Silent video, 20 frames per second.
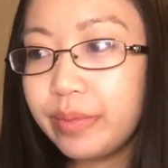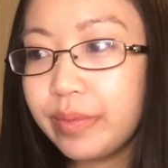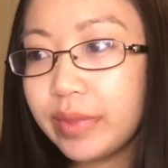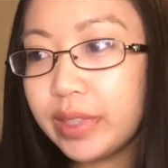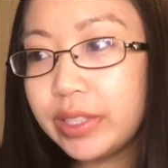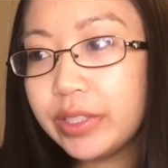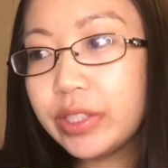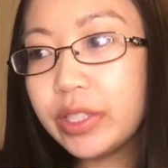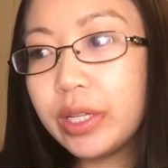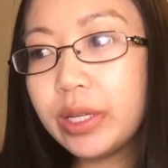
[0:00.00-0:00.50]

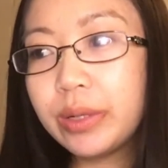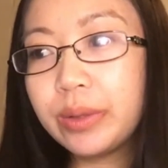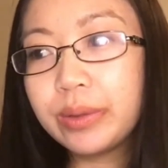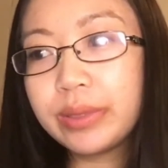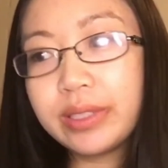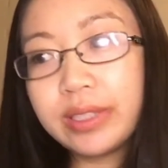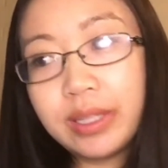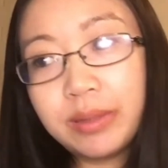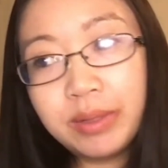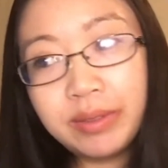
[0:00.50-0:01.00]
So
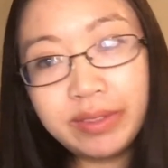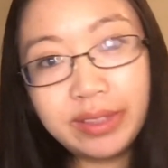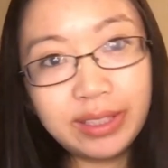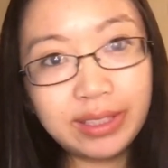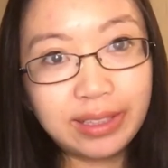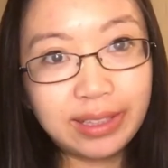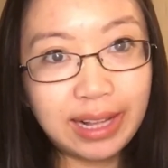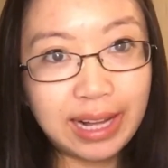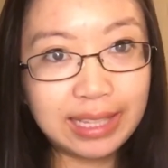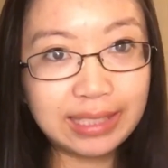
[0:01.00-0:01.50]
some of the
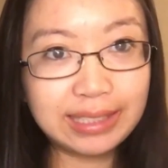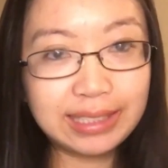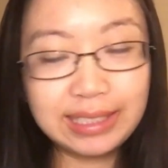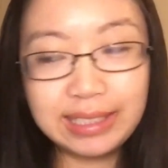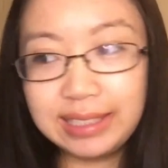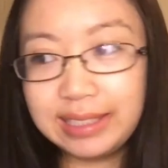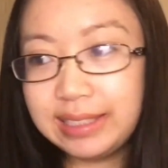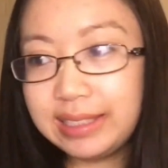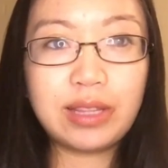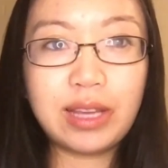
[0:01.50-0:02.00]

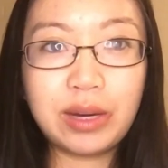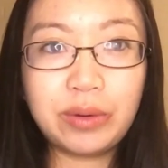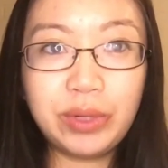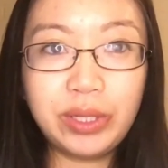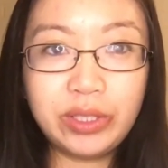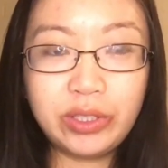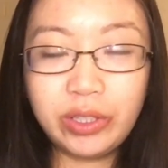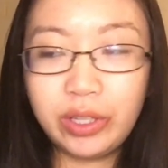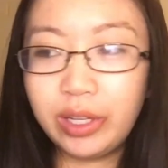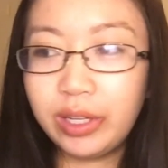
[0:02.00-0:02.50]
classes that we
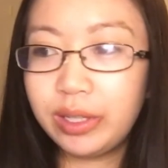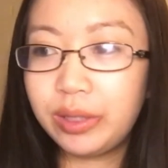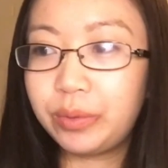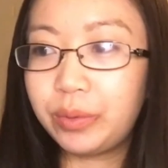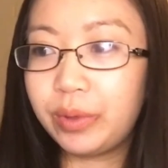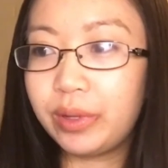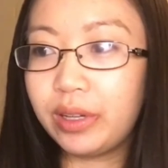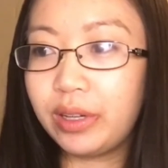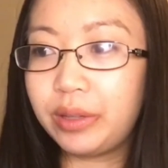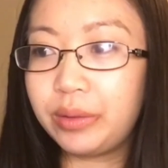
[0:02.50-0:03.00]
took
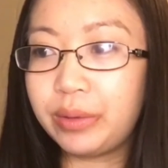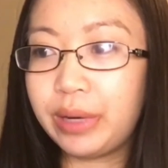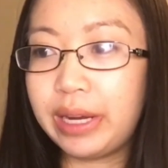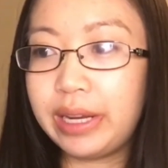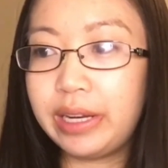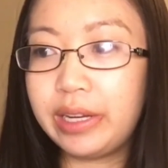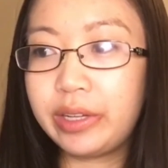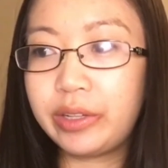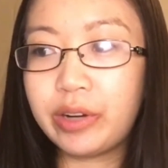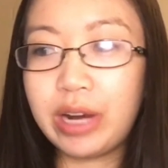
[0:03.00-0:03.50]
were
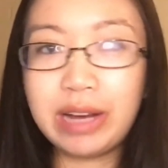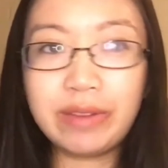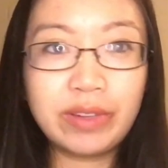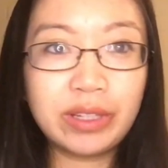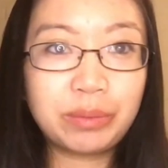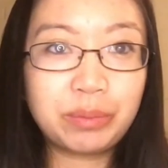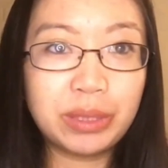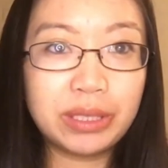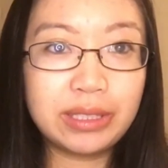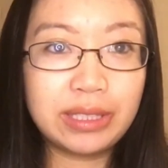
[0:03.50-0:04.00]

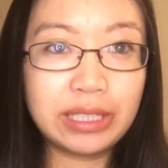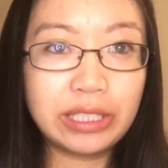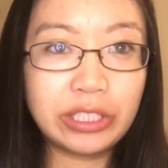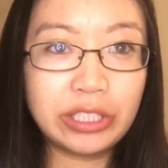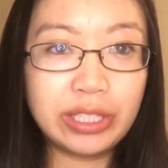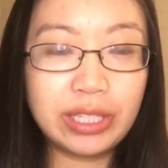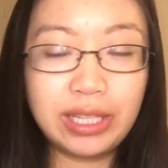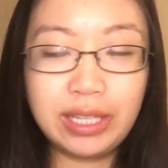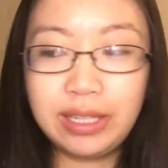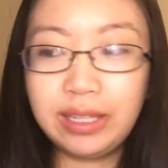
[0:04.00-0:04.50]
radiographic
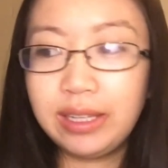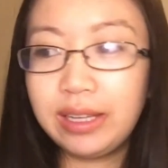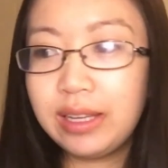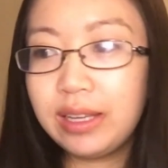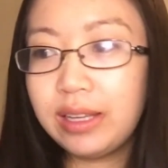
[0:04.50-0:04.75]
positioning,